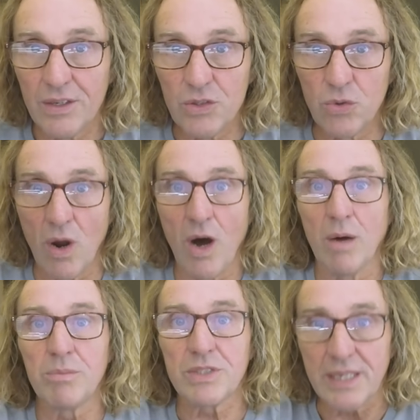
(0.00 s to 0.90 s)

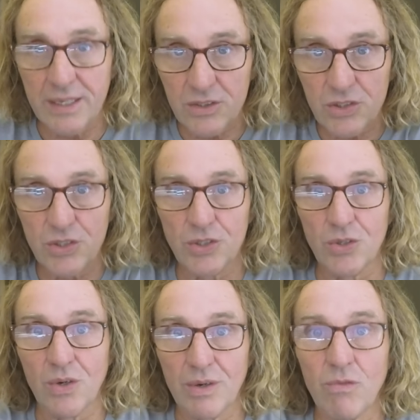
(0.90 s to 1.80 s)
drums
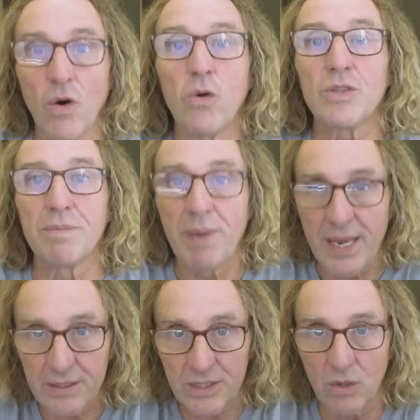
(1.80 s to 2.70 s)
into, vocals and
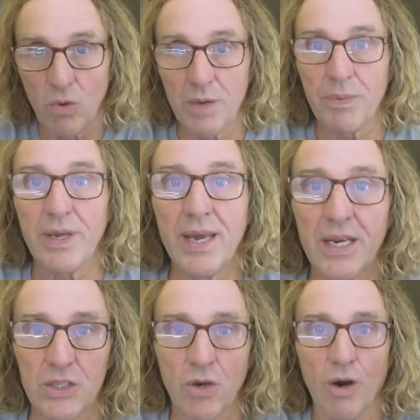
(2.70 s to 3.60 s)
bass into one PA and
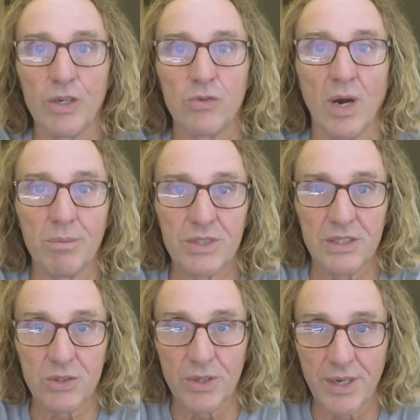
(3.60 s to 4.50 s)
guitar and drums
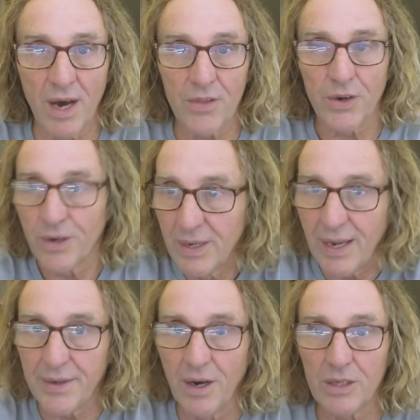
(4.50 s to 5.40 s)
into another,
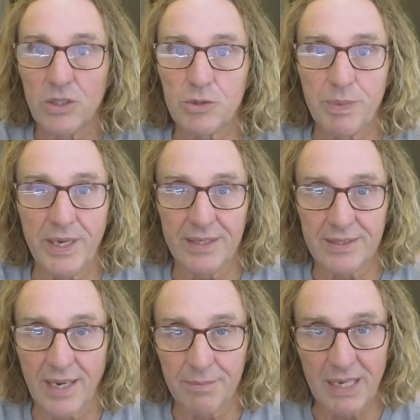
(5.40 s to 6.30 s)
and hung those PAs
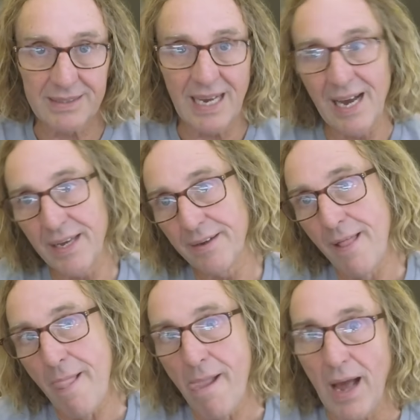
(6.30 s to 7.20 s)
side by side,
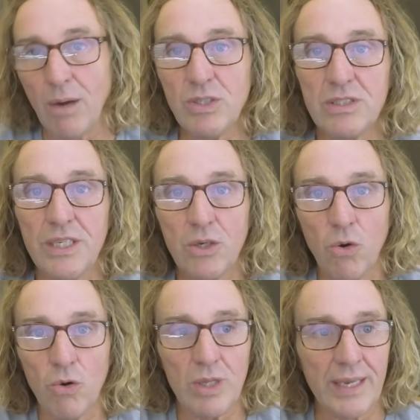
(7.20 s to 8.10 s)
I was
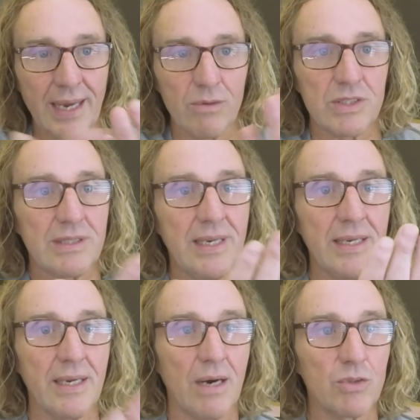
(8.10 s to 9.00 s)
decorrelating.
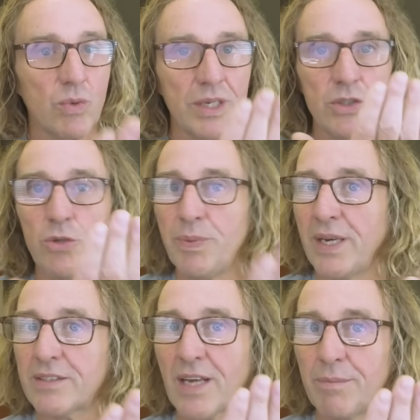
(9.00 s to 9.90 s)
I was running two
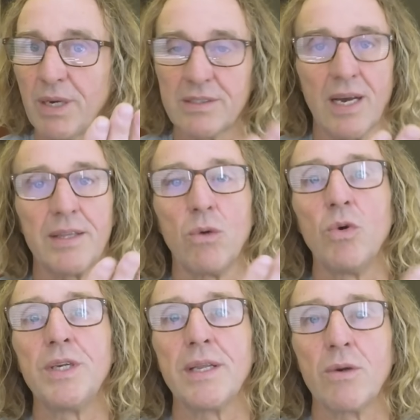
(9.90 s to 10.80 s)
PAs side by side that
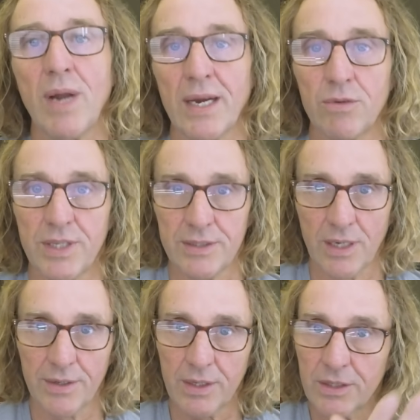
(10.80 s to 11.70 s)
wouldn't interact with each
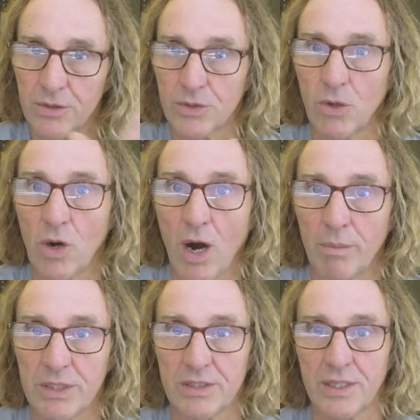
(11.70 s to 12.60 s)
other because there's no
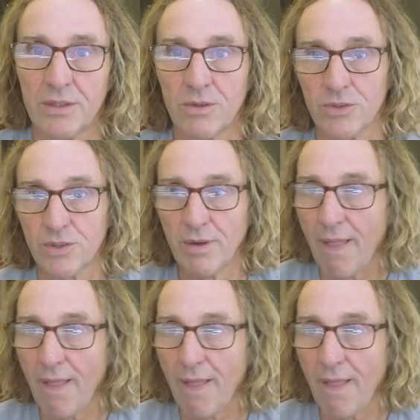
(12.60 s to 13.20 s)
common signals.